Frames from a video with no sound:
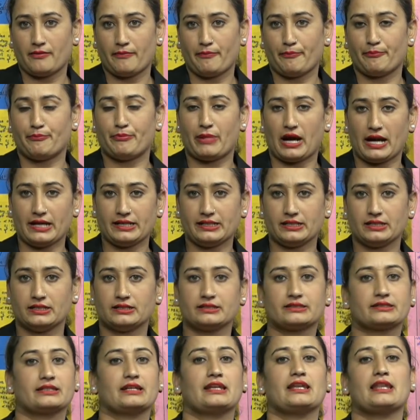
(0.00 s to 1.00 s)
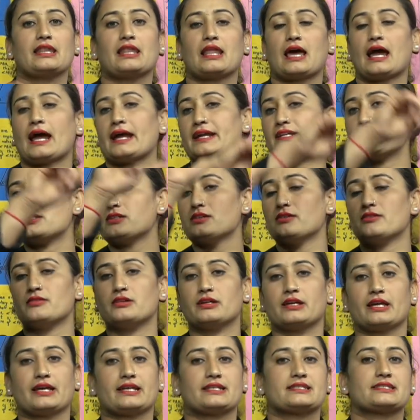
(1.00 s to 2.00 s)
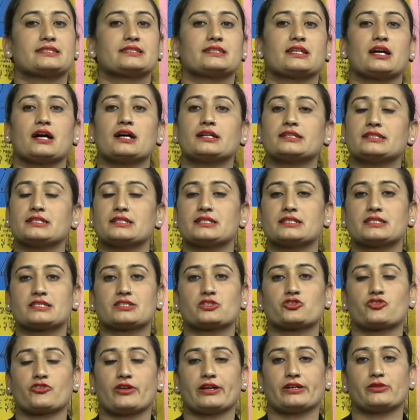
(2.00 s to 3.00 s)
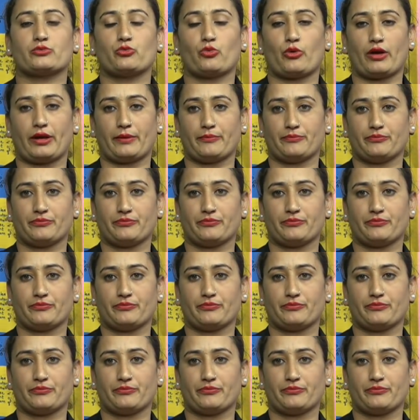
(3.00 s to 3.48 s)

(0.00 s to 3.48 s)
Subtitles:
but the line is not in a straight way.